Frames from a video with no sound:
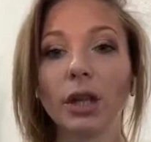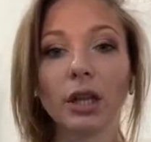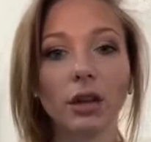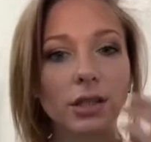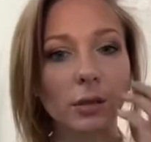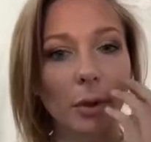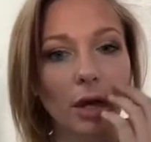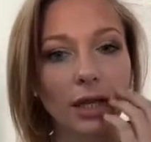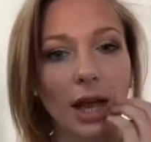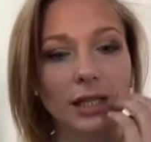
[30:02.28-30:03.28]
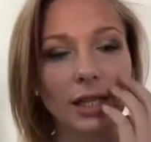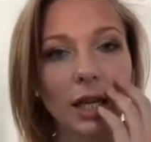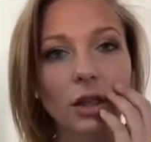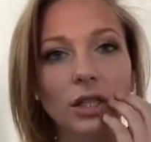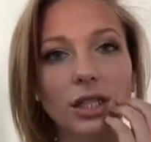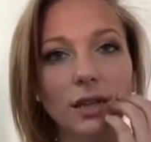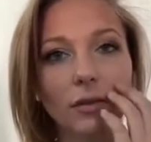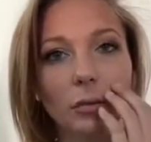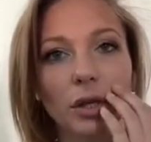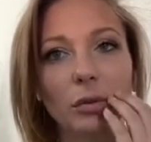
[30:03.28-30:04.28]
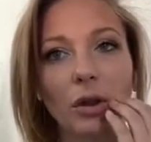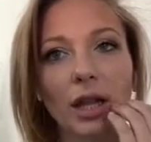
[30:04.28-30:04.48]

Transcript: looked at podcasts and I looked at different people,